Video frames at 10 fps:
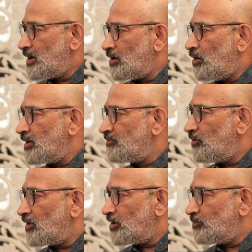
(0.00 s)
calling
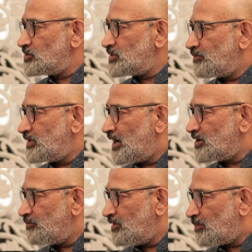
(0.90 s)
for a reversal of the
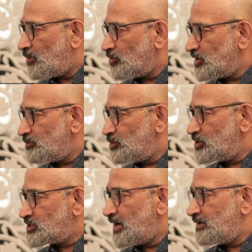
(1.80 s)
Agniveer project, which
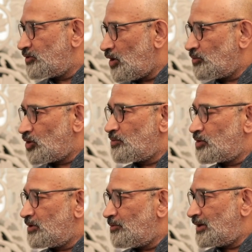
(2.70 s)
was kind of termed
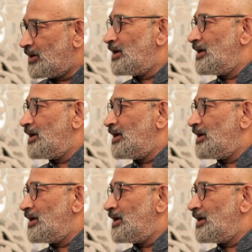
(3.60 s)
to be one